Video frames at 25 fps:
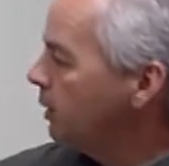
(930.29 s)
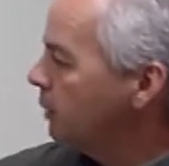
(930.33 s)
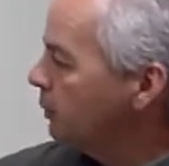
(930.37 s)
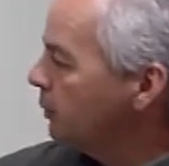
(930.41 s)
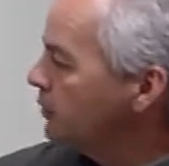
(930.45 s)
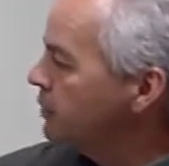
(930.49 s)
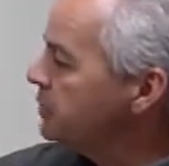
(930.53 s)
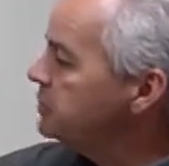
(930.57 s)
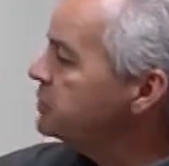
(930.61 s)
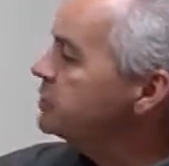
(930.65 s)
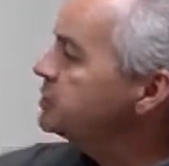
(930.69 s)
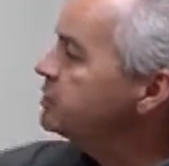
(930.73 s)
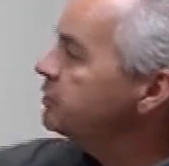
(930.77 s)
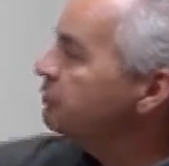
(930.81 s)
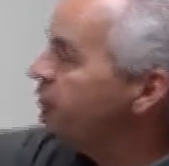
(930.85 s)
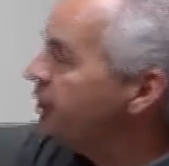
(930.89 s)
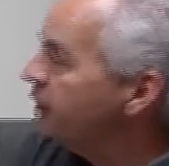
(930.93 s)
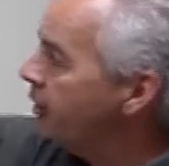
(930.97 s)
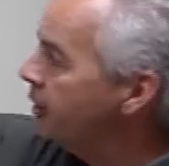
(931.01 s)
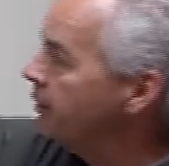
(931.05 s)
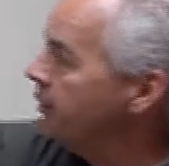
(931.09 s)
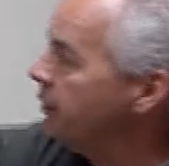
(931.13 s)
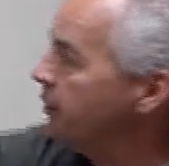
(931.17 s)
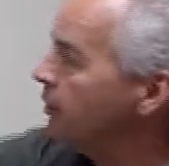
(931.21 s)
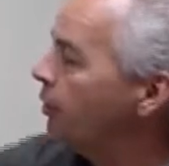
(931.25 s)
Well, this is a
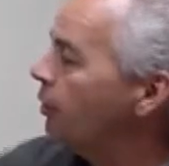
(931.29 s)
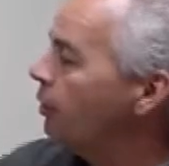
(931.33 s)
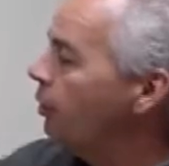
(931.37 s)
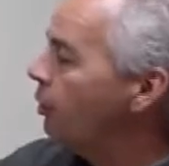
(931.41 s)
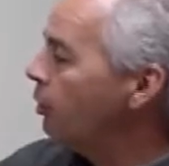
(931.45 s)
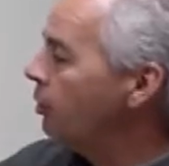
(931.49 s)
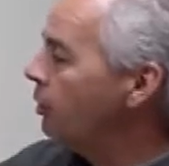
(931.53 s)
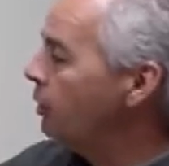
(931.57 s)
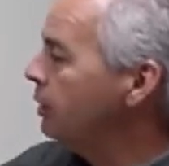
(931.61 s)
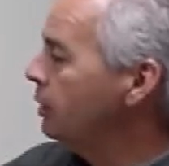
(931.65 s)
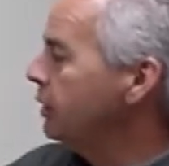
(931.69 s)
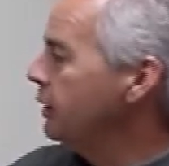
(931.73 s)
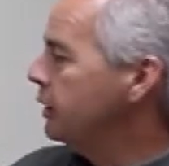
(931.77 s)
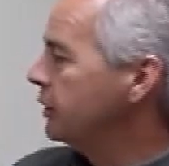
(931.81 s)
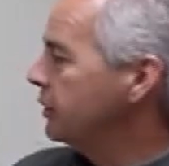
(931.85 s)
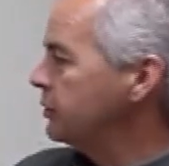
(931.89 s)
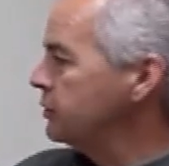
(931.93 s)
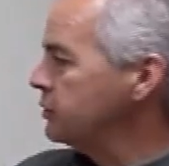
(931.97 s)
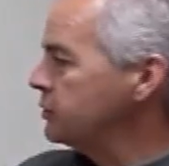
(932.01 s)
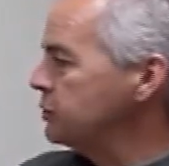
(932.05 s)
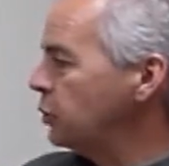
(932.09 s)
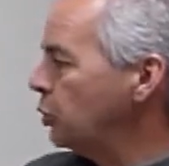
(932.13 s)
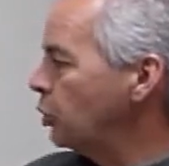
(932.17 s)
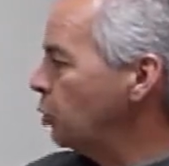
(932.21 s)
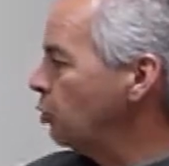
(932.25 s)
failure hole.
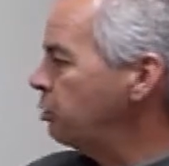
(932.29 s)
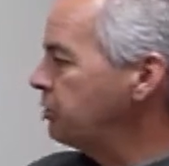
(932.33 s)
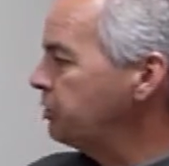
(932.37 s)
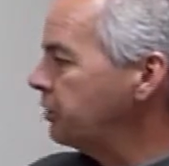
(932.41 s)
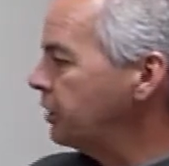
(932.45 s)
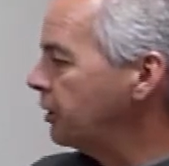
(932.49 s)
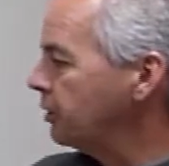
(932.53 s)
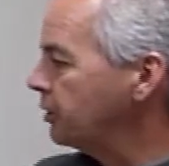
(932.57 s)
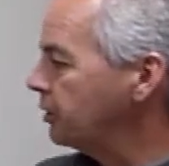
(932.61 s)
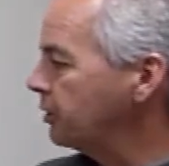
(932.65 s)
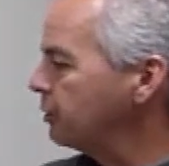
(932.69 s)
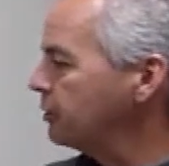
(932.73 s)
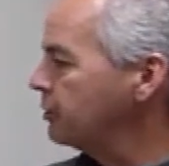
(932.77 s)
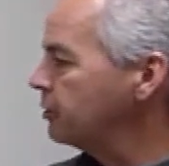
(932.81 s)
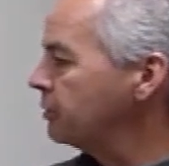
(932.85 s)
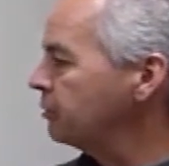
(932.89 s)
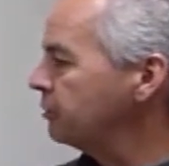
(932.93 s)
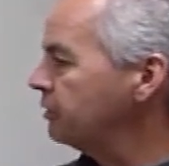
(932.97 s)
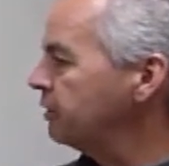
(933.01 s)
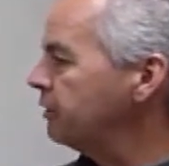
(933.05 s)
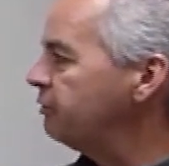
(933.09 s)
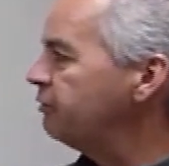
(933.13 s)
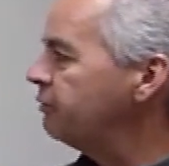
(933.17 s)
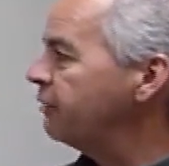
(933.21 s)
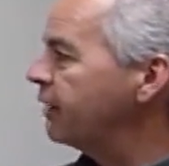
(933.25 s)
There's no particular
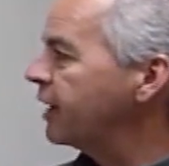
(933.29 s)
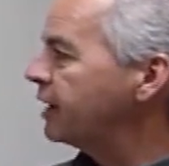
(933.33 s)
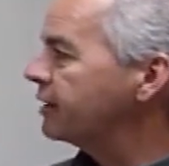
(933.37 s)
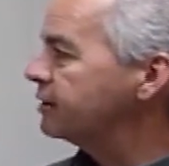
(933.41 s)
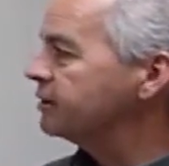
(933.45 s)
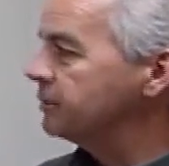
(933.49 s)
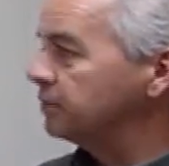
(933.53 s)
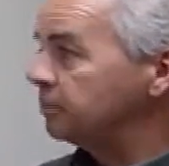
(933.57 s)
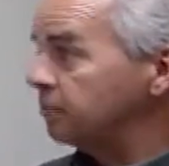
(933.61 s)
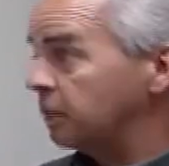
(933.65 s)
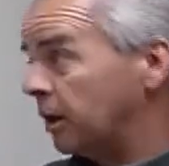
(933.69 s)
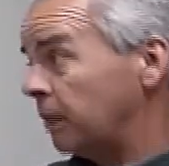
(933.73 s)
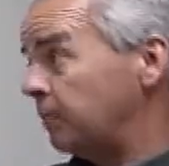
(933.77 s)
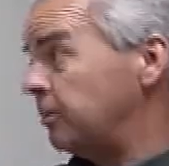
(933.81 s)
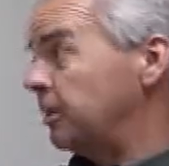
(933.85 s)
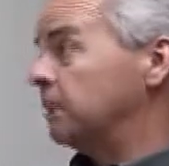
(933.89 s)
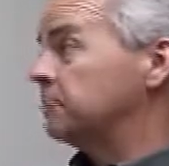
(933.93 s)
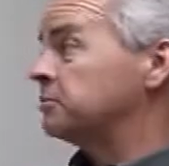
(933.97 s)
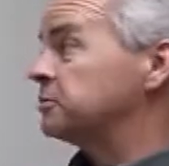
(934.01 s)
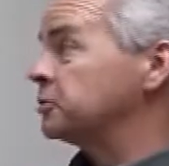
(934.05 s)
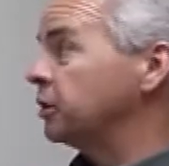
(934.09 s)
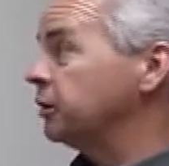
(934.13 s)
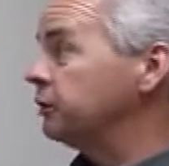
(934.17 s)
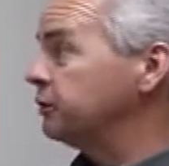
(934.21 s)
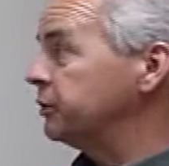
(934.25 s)
defect to be
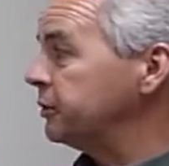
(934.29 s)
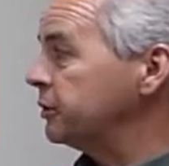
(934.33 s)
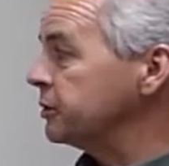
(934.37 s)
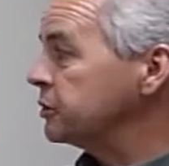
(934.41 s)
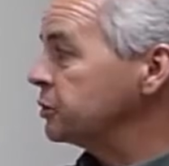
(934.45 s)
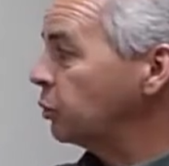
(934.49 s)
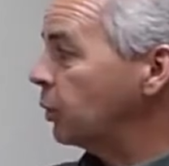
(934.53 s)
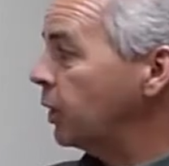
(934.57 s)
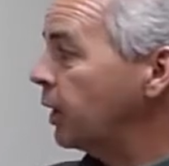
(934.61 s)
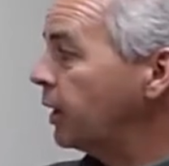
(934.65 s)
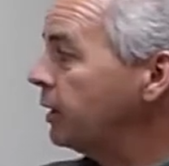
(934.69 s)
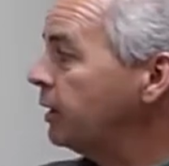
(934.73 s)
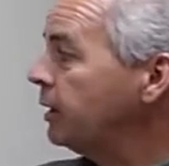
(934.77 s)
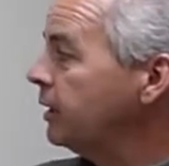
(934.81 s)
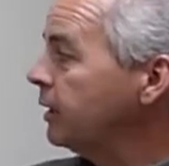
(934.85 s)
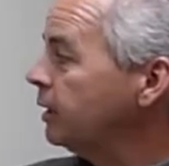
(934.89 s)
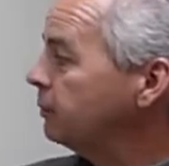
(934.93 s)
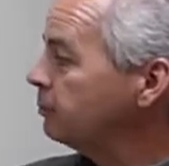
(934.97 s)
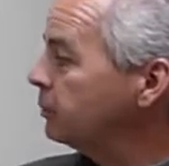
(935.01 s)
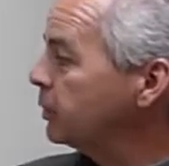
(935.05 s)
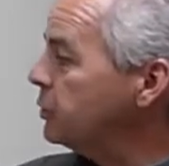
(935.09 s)
observed in this one,